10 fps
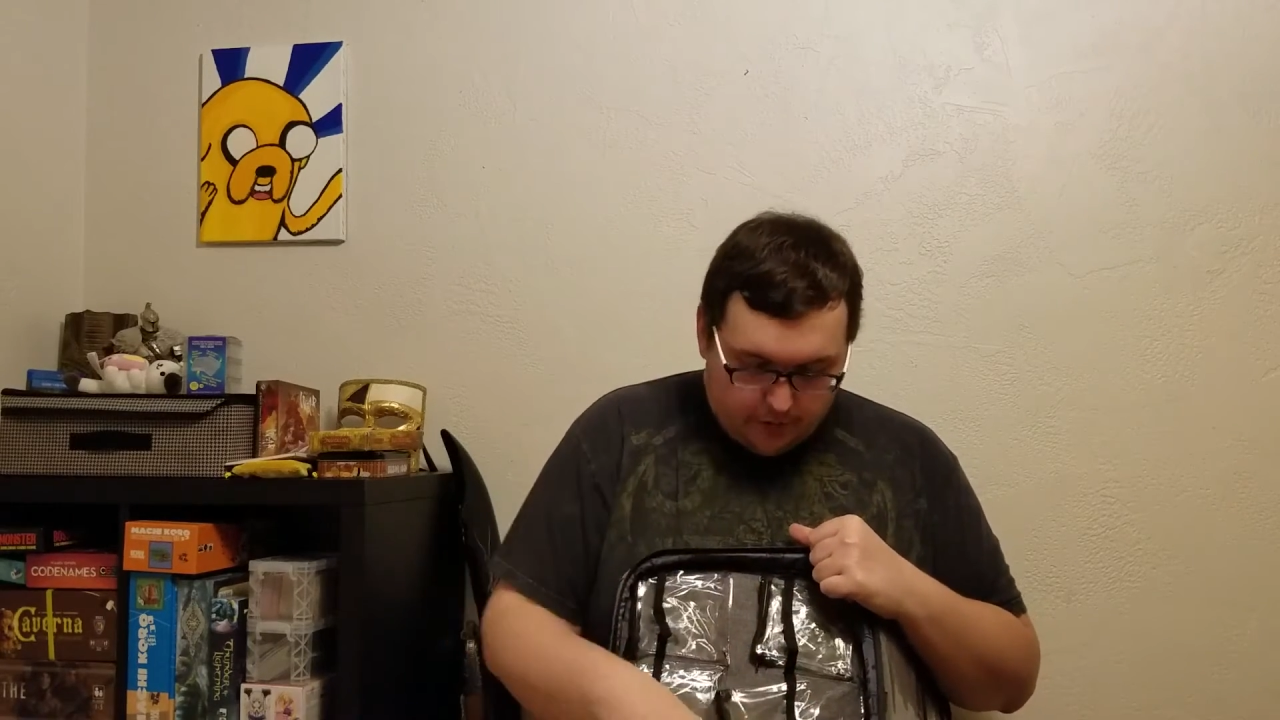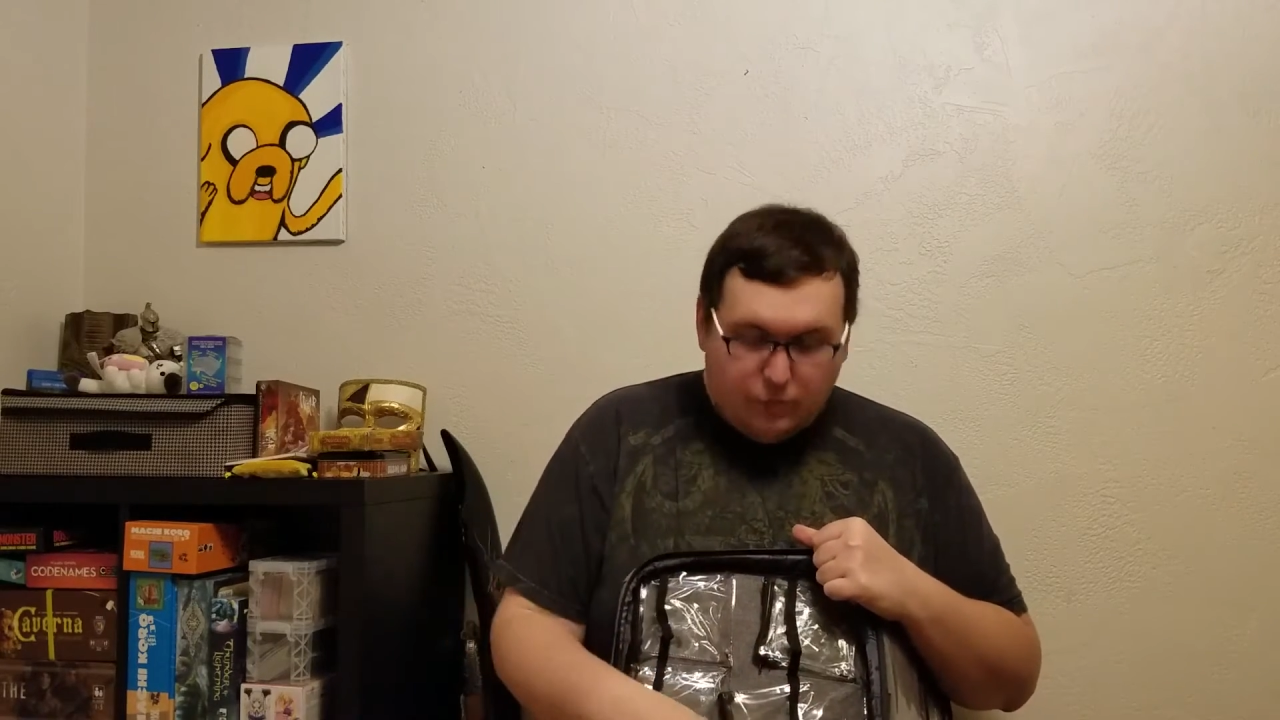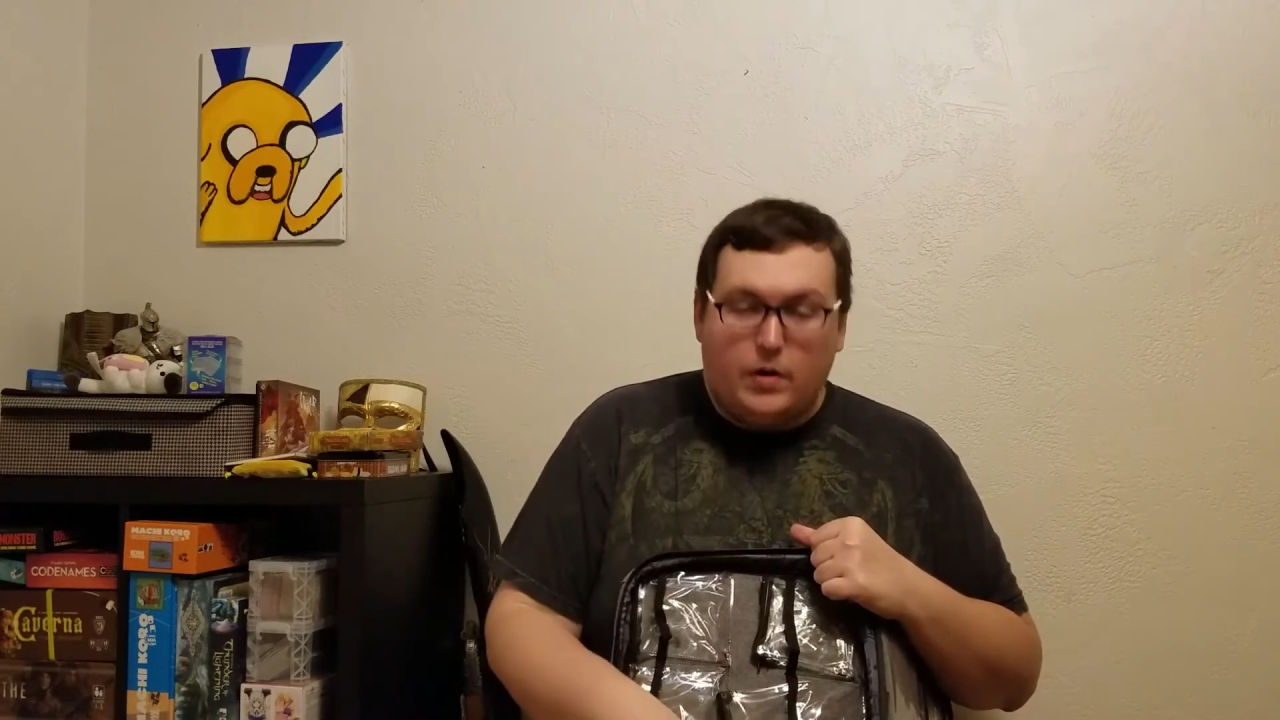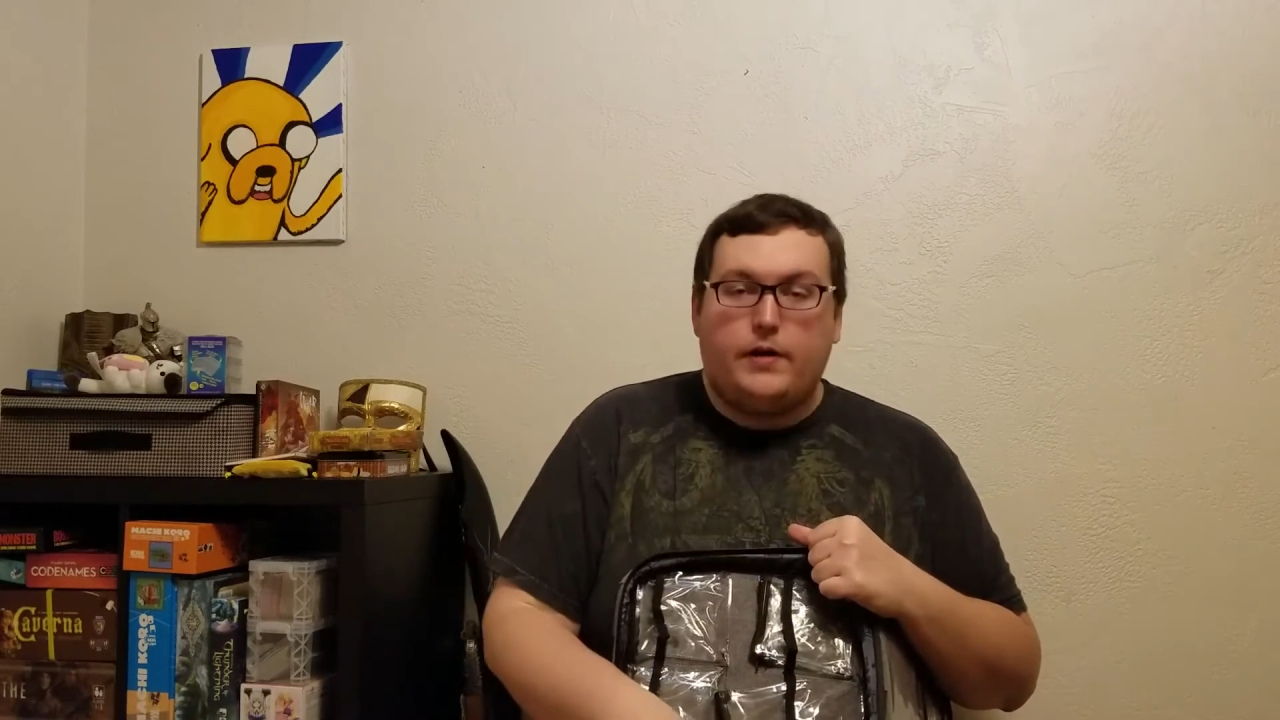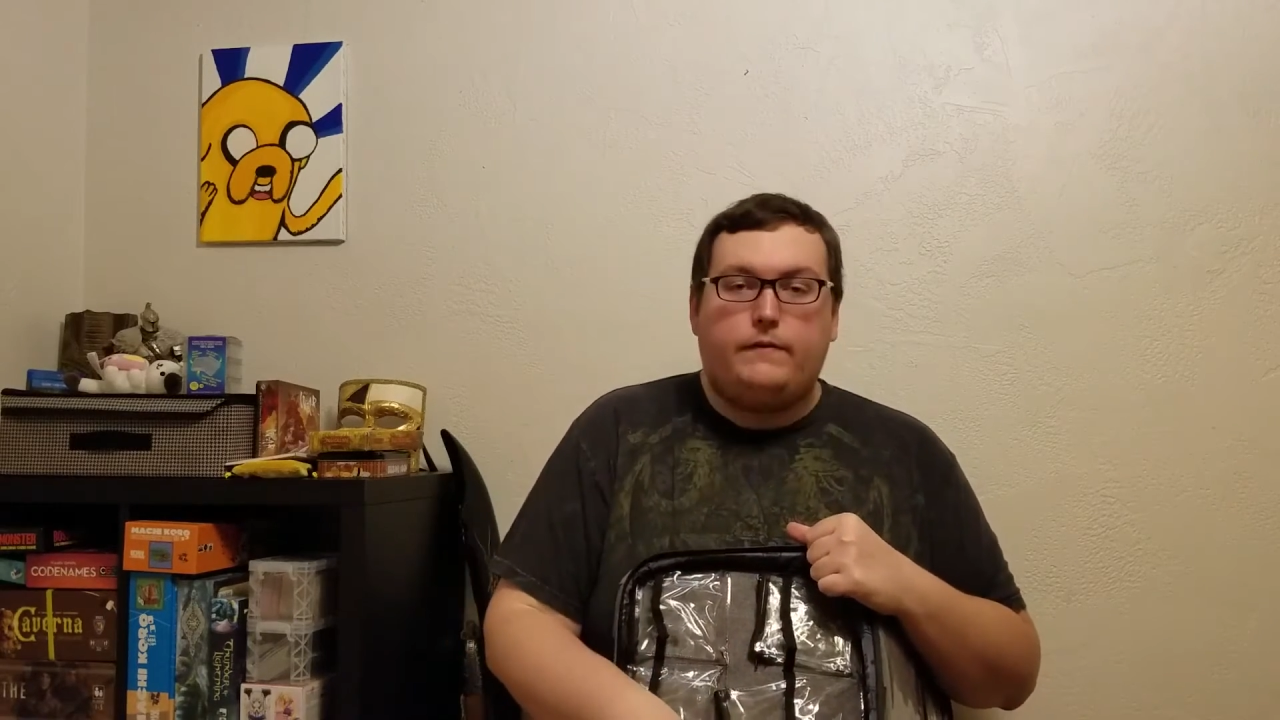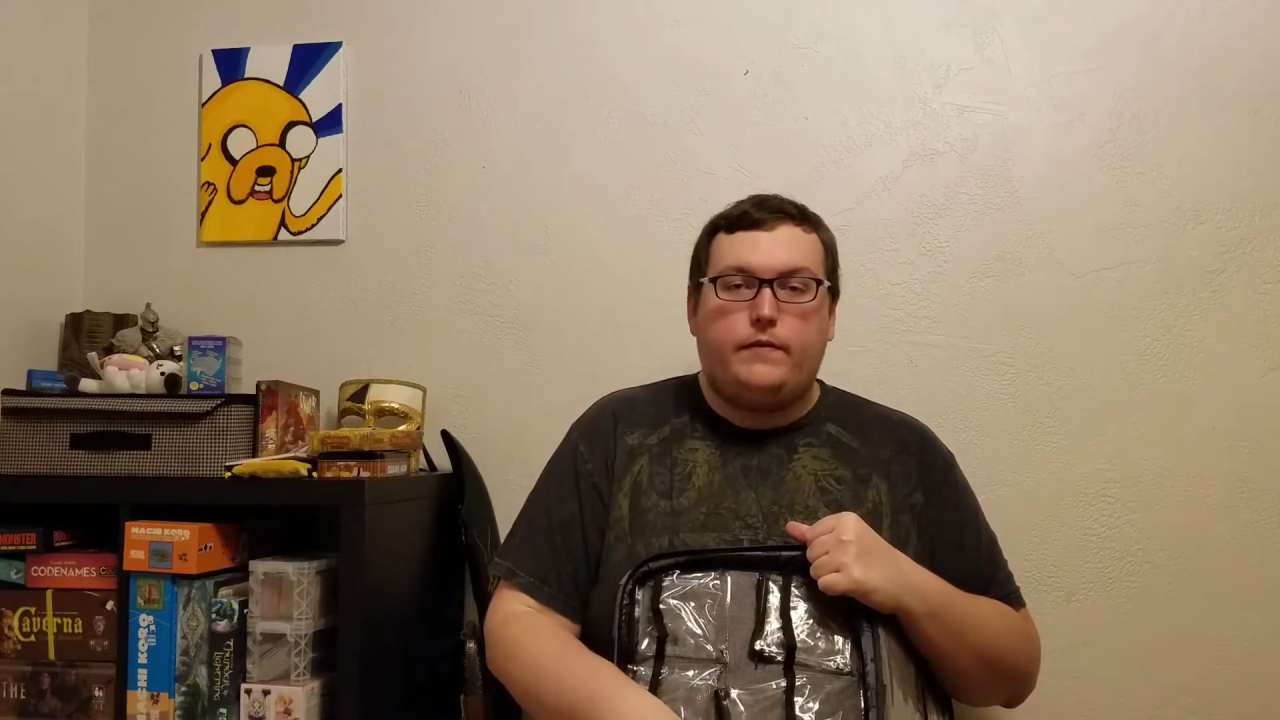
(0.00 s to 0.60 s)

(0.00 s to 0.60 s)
one